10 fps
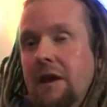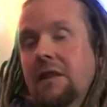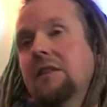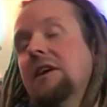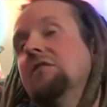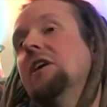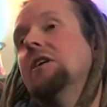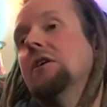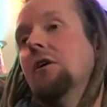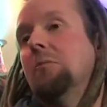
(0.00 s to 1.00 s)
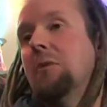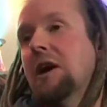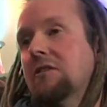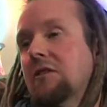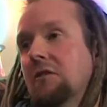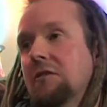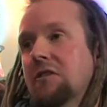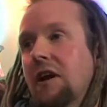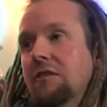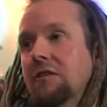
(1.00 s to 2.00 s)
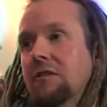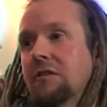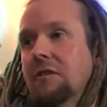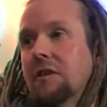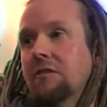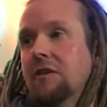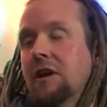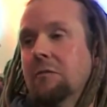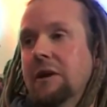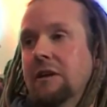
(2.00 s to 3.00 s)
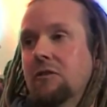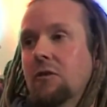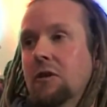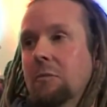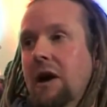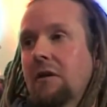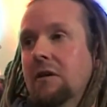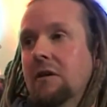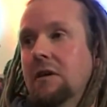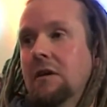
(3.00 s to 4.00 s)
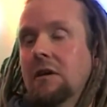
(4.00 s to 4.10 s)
yeah, they, have heard a lot of bugged conversations and they've heard me talk about